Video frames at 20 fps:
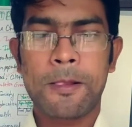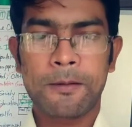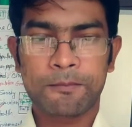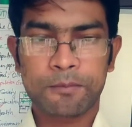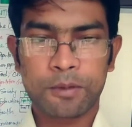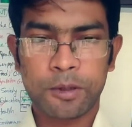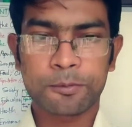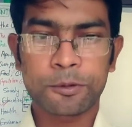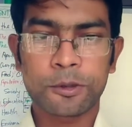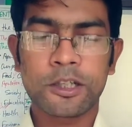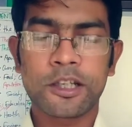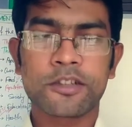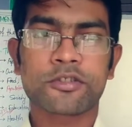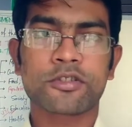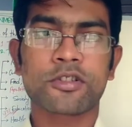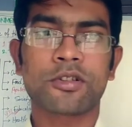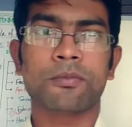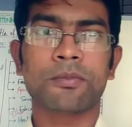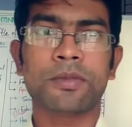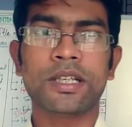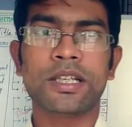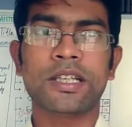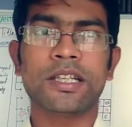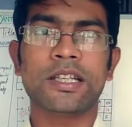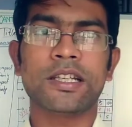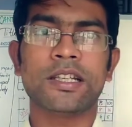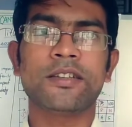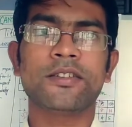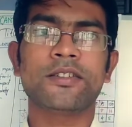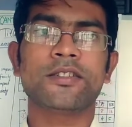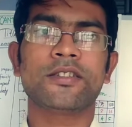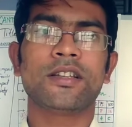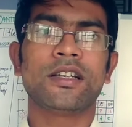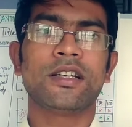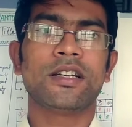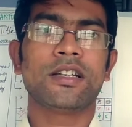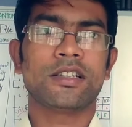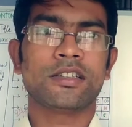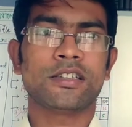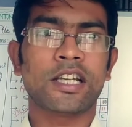Population means
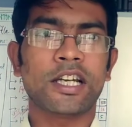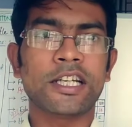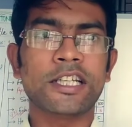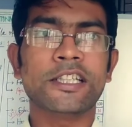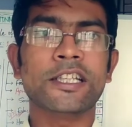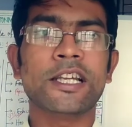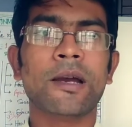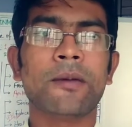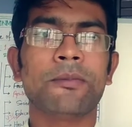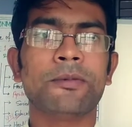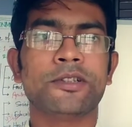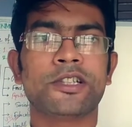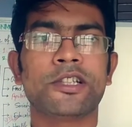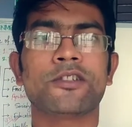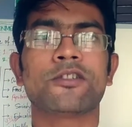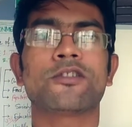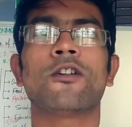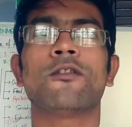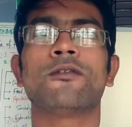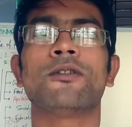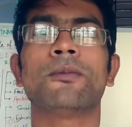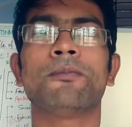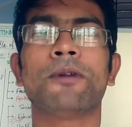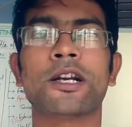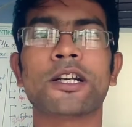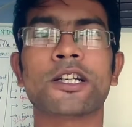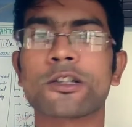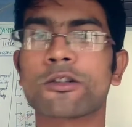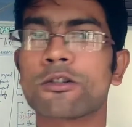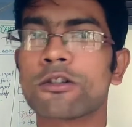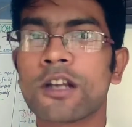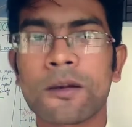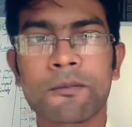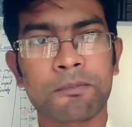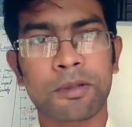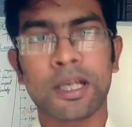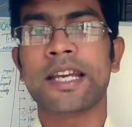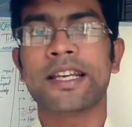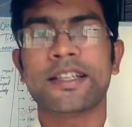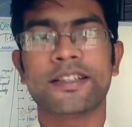the inhabitant of a particular
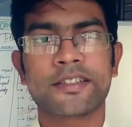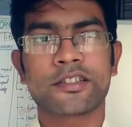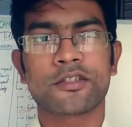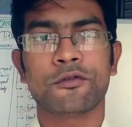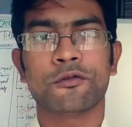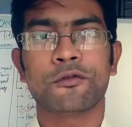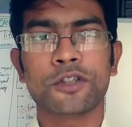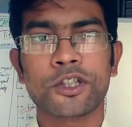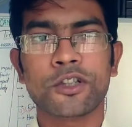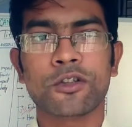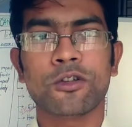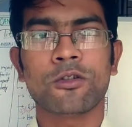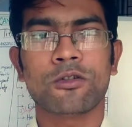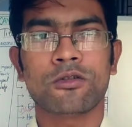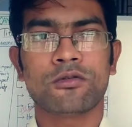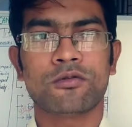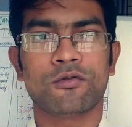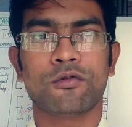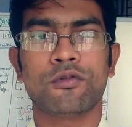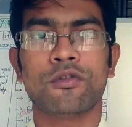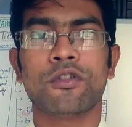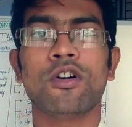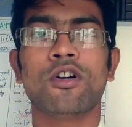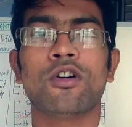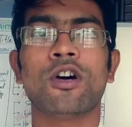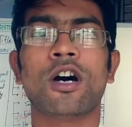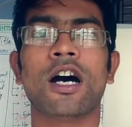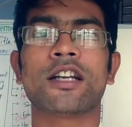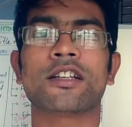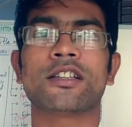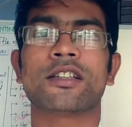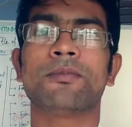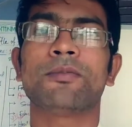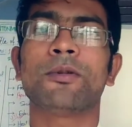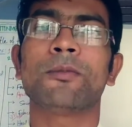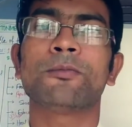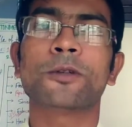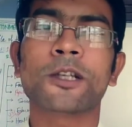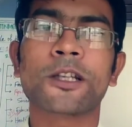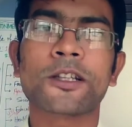place. We know who are the
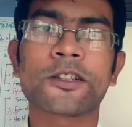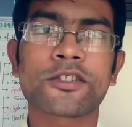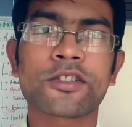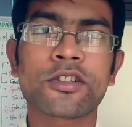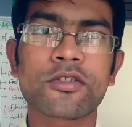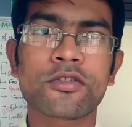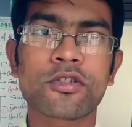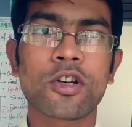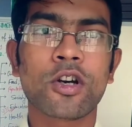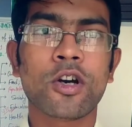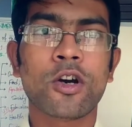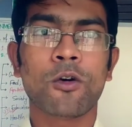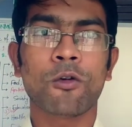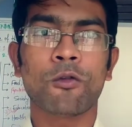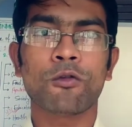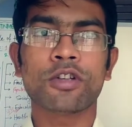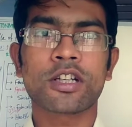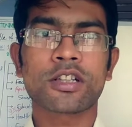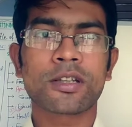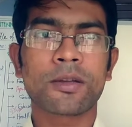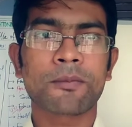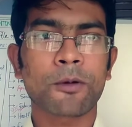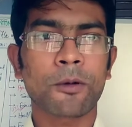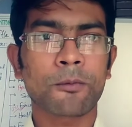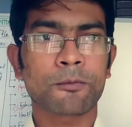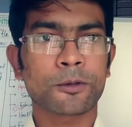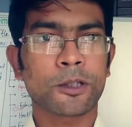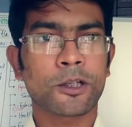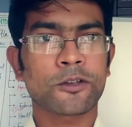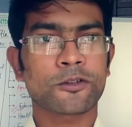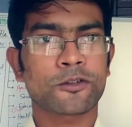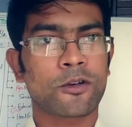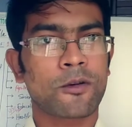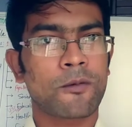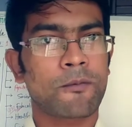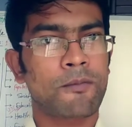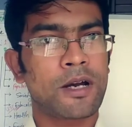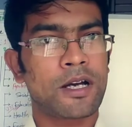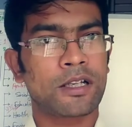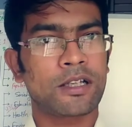populations. We are the population
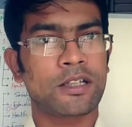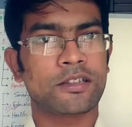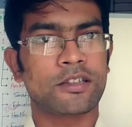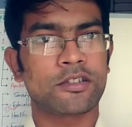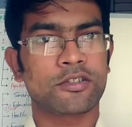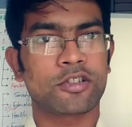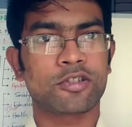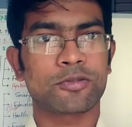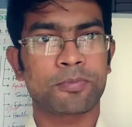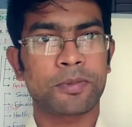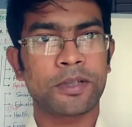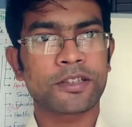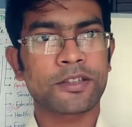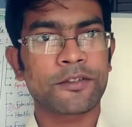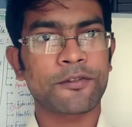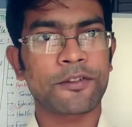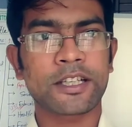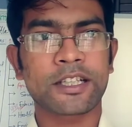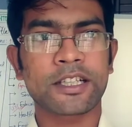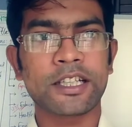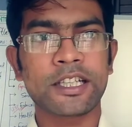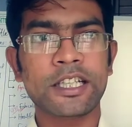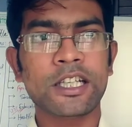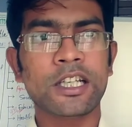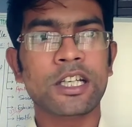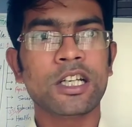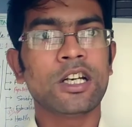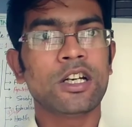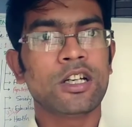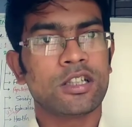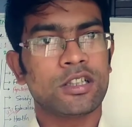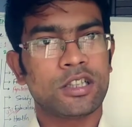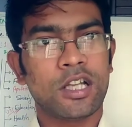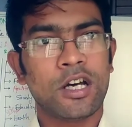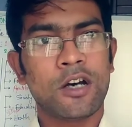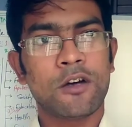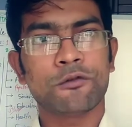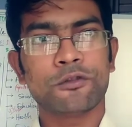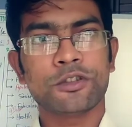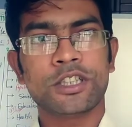of Bangladesh. Specifically,
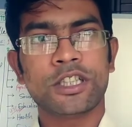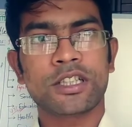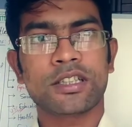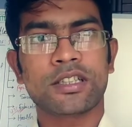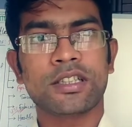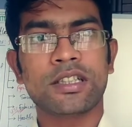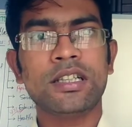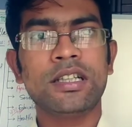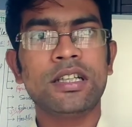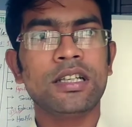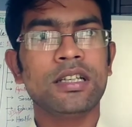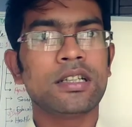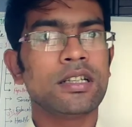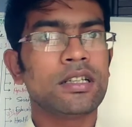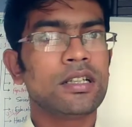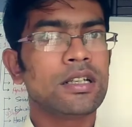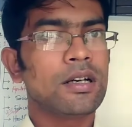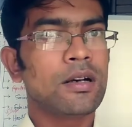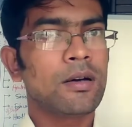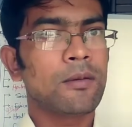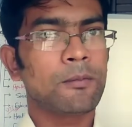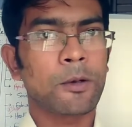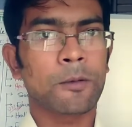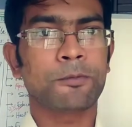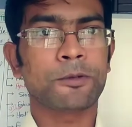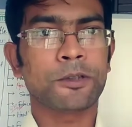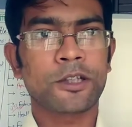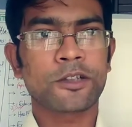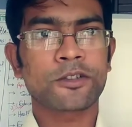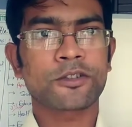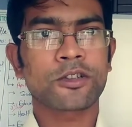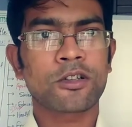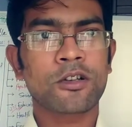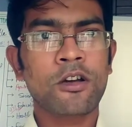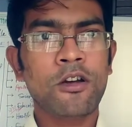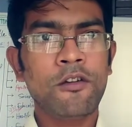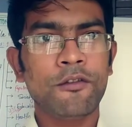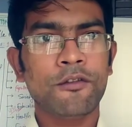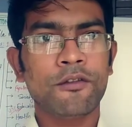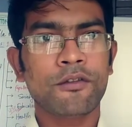now we are the population
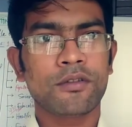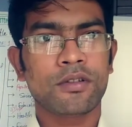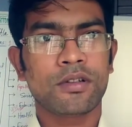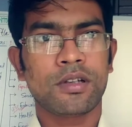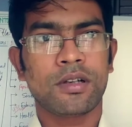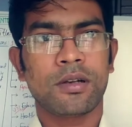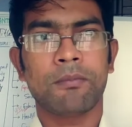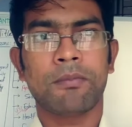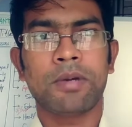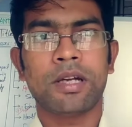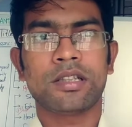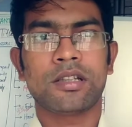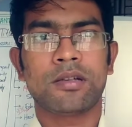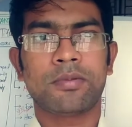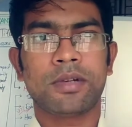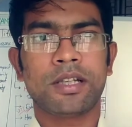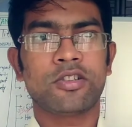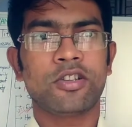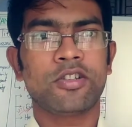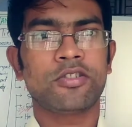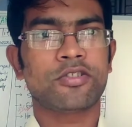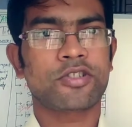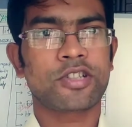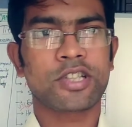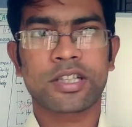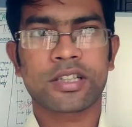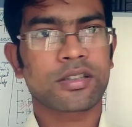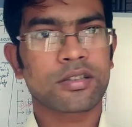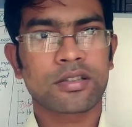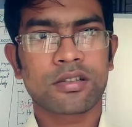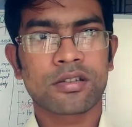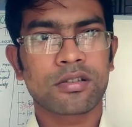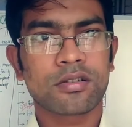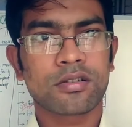of Bandarban district,